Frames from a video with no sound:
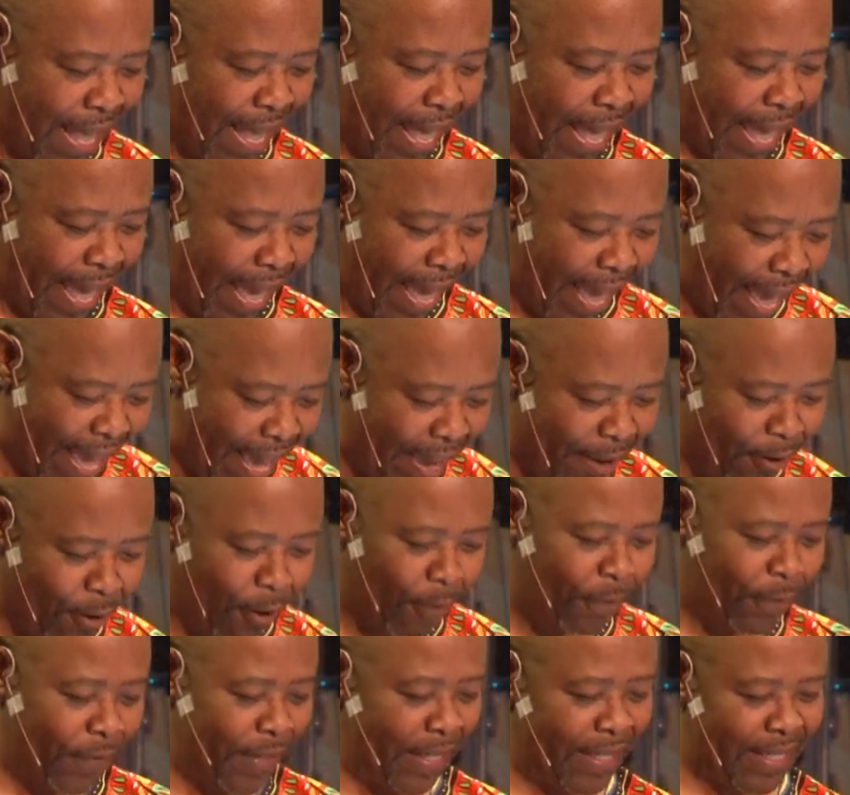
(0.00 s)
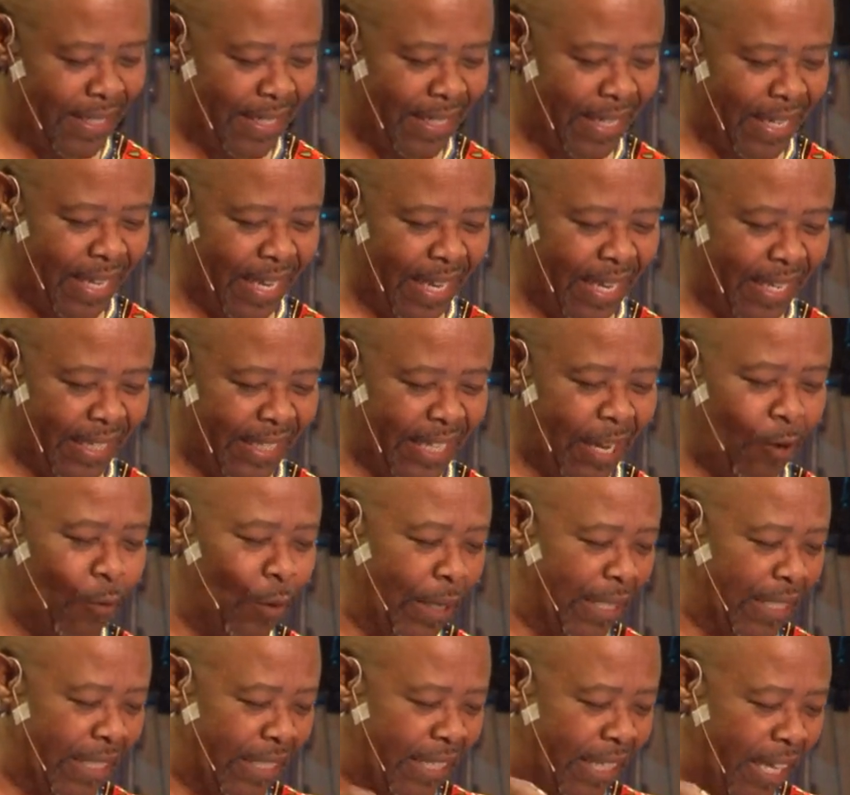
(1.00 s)
heard of it, they
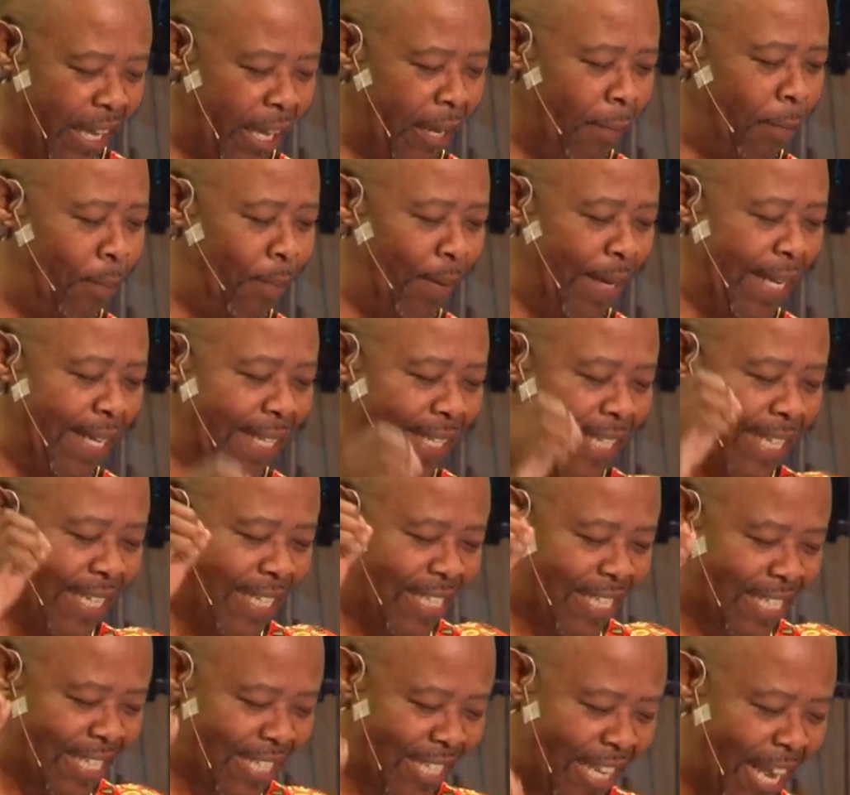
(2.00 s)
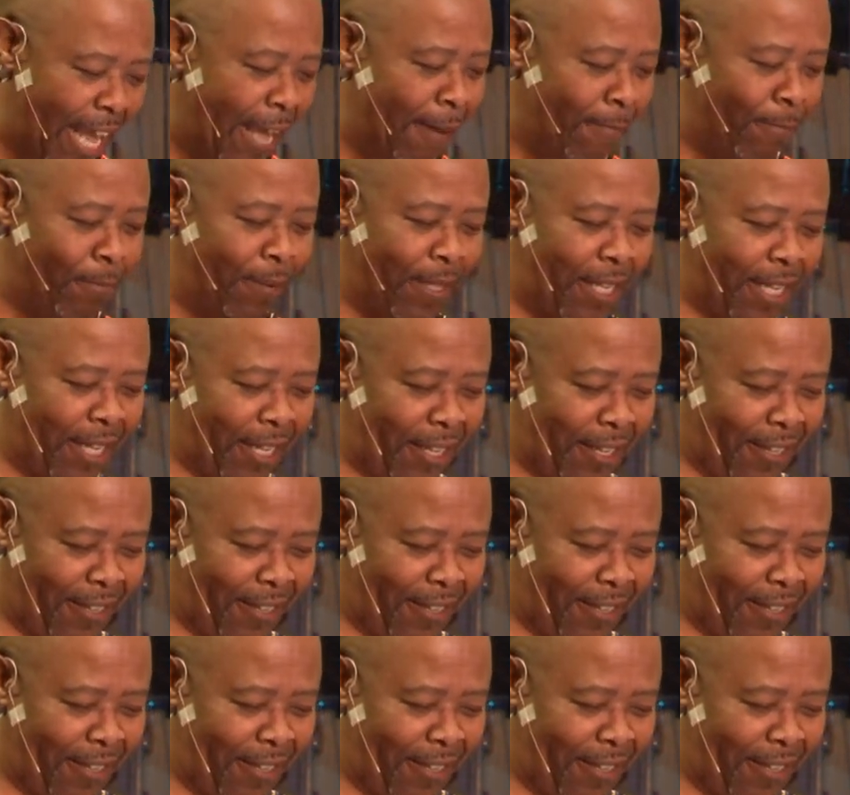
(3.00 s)
were deeply disturbed.